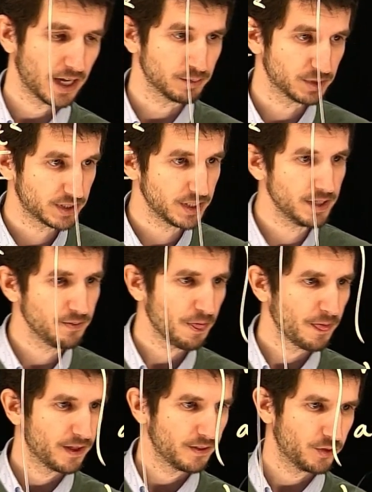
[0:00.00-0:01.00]
t.
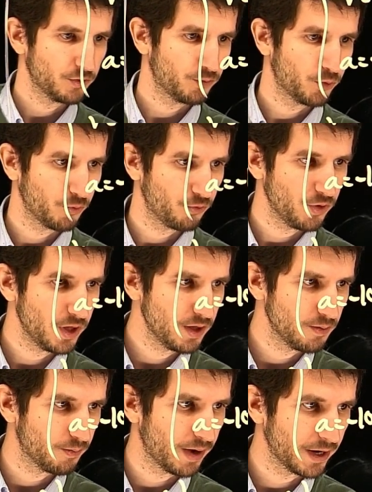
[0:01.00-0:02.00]
Therefore, v
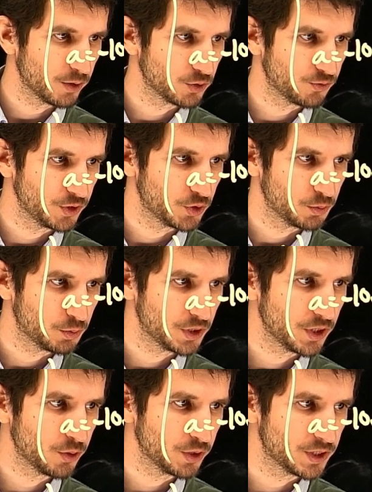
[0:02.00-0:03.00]
minus v sub
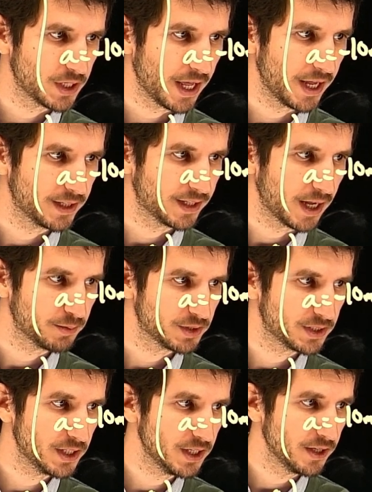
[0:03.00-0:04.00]
0 is a times
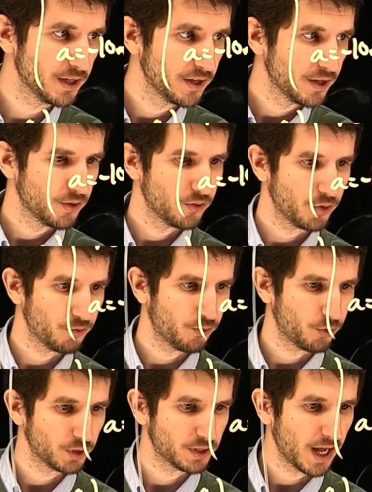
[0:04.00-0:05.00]
t.
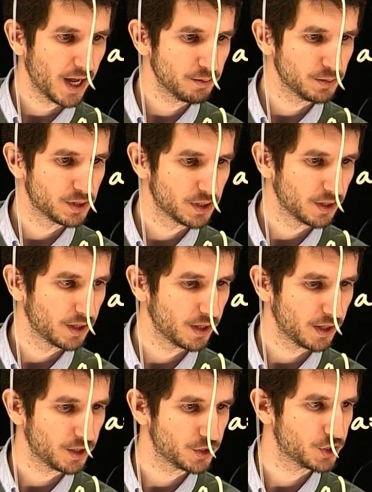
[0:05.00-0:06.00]
Therefore, times
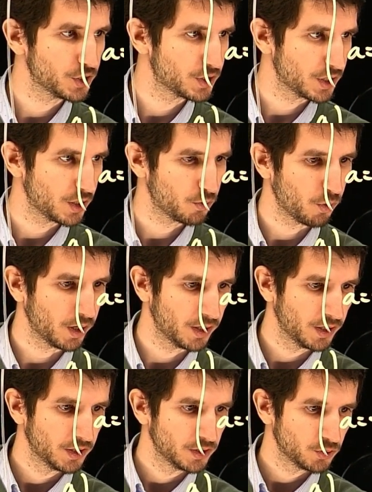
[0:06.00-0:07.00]
is just equal
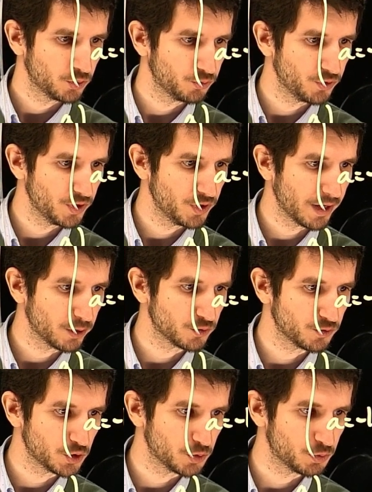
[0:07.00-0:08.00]
to v minus
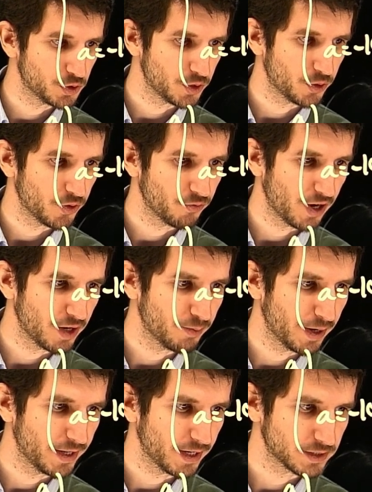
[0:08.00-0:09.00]
v sub 0 divided
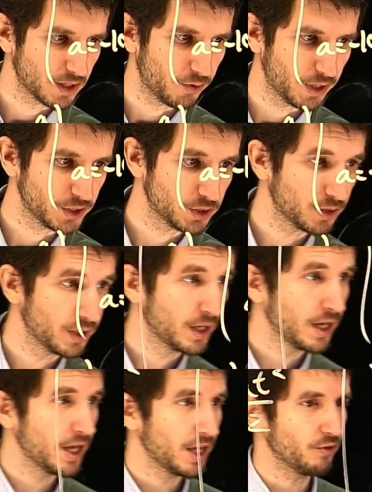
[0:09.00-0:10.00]
by the acceleration.
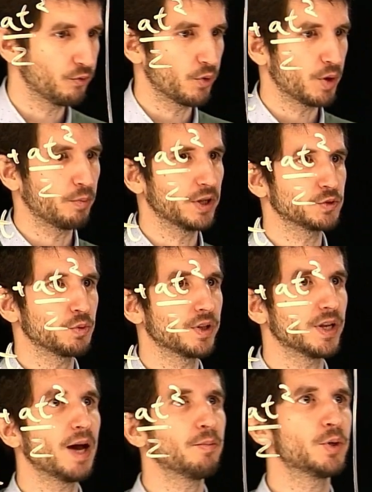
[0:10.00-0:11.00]
If we replace with the
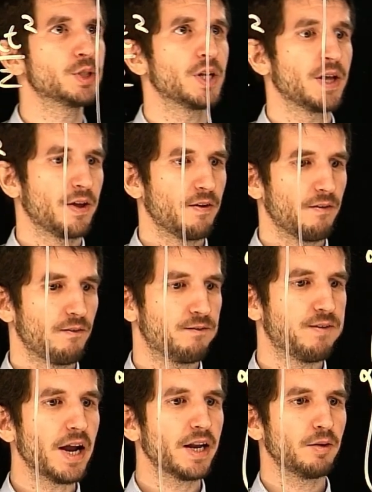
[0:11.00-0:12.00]
numbers,
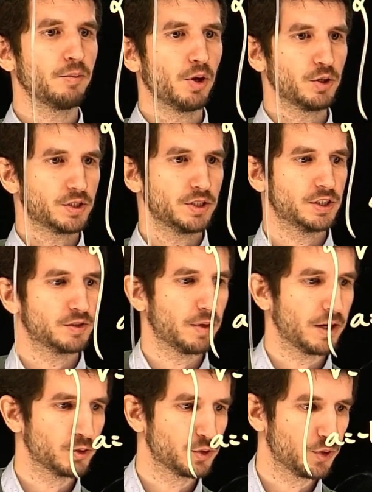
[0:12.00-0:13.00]
final velocity is
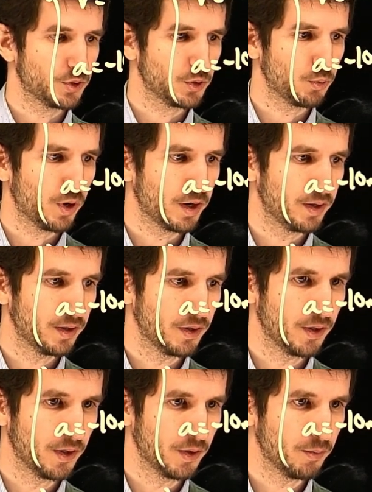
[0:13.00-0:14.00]
minus
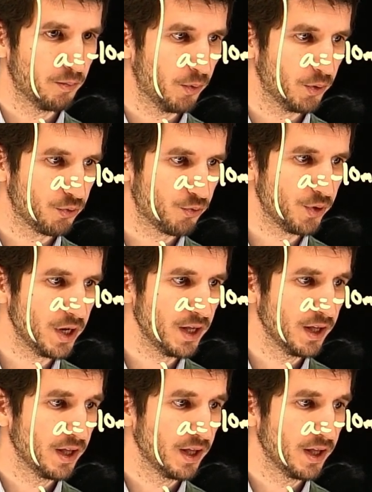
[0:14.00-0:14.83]
31.3.